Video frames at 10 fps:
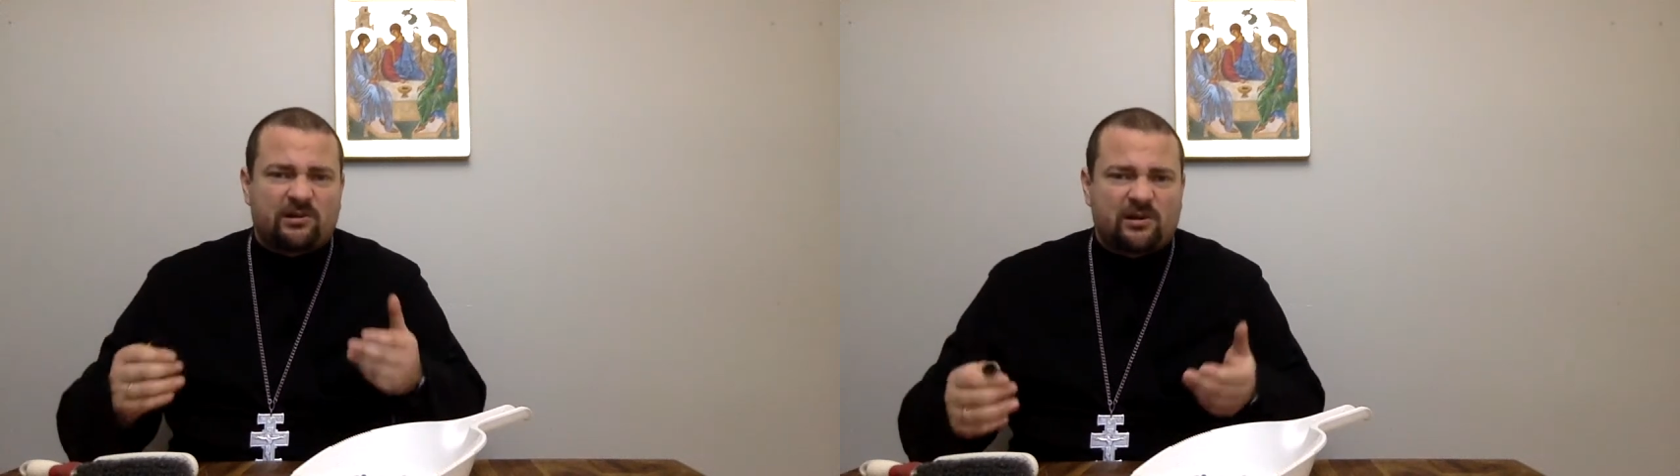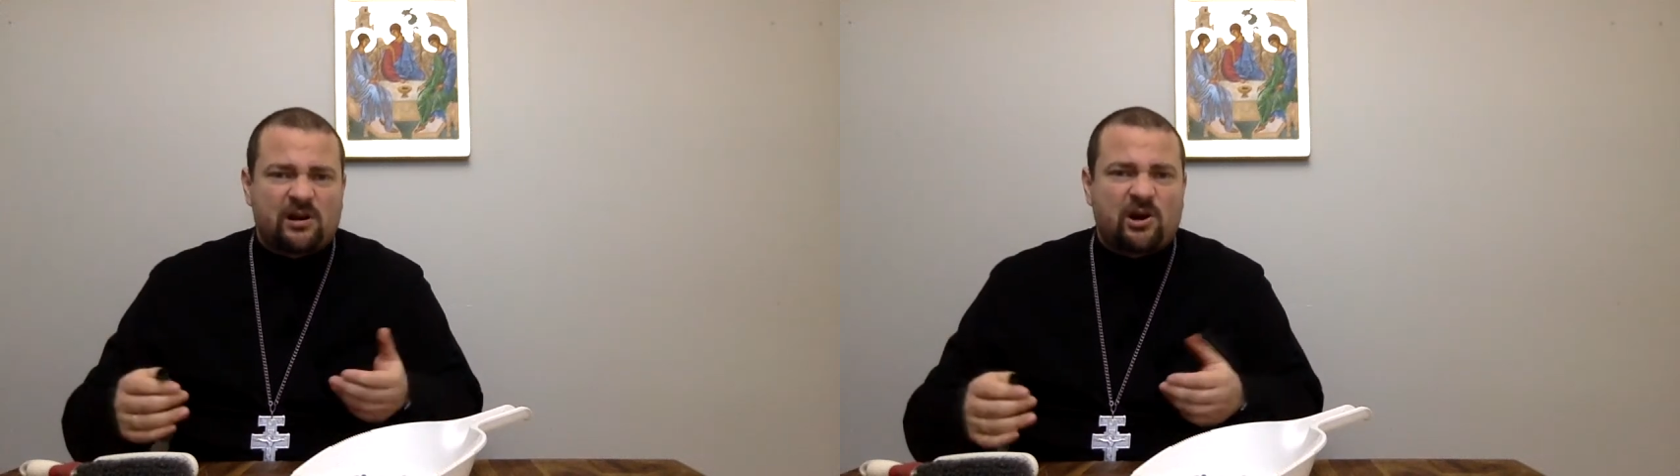
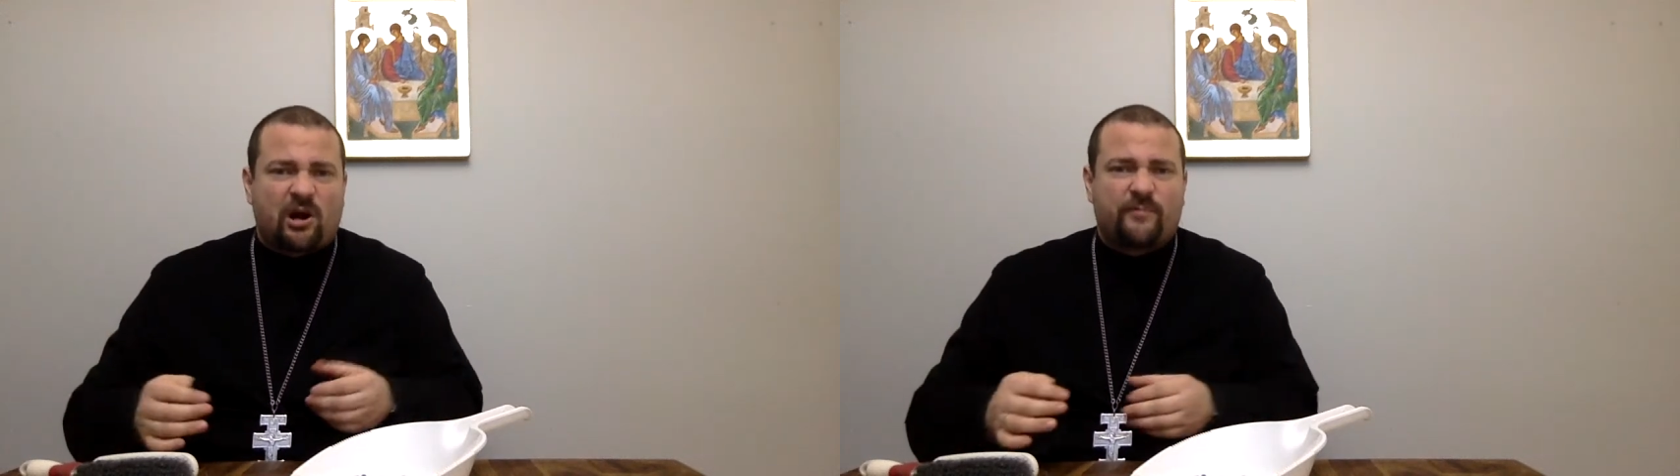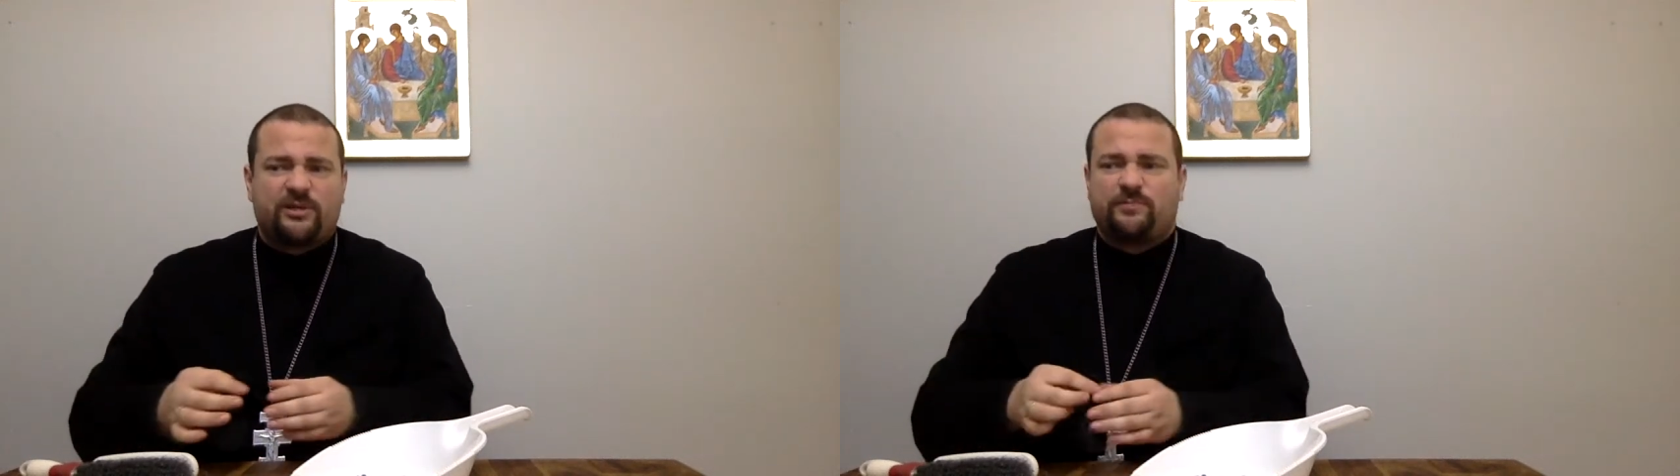or a
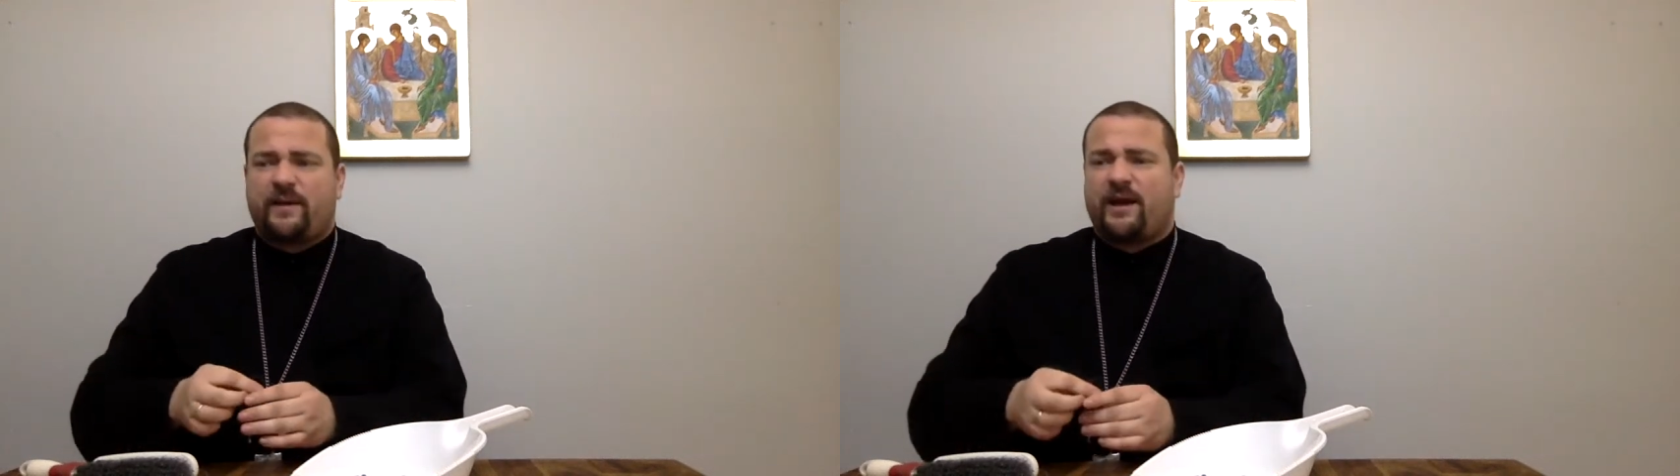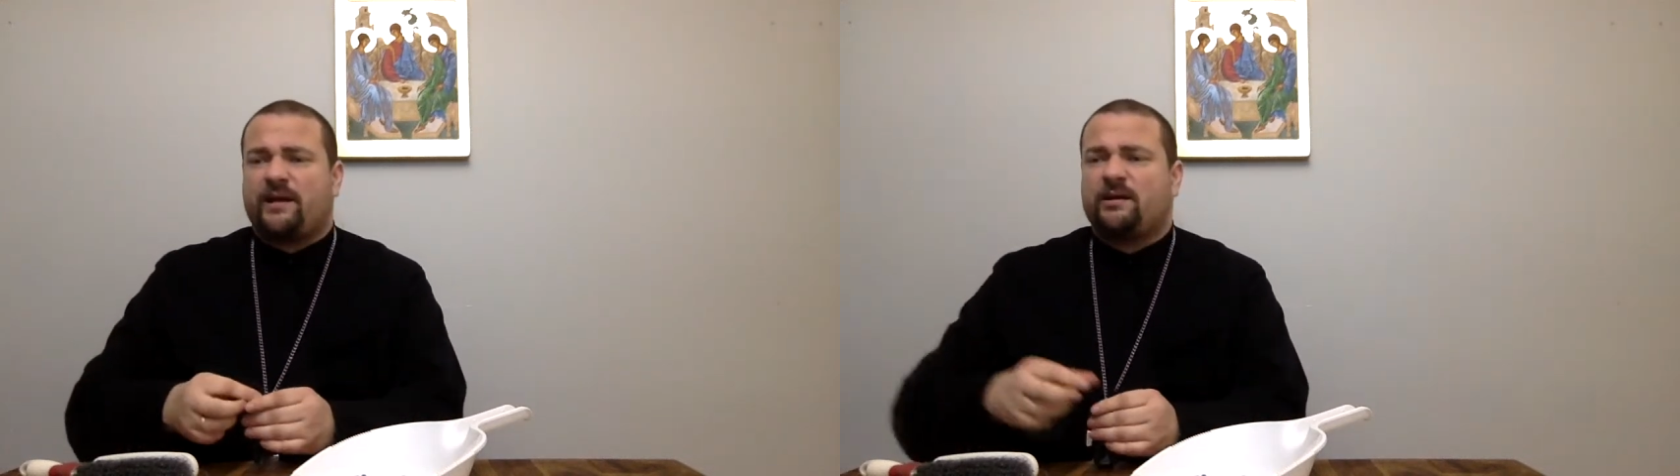garbage
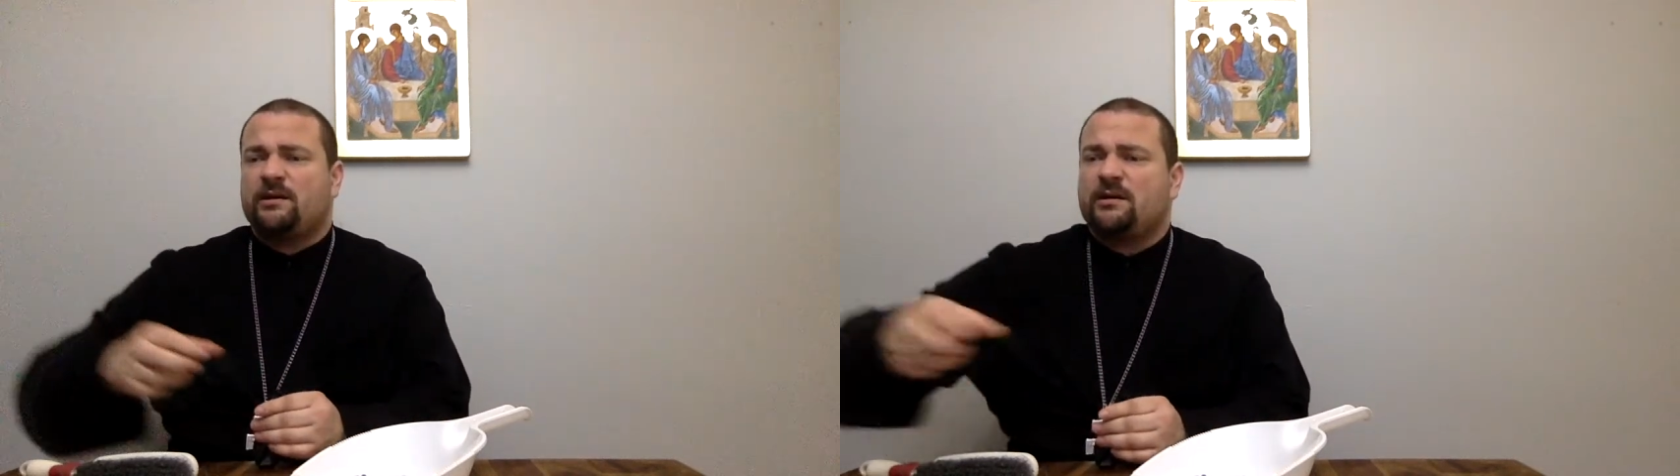bag.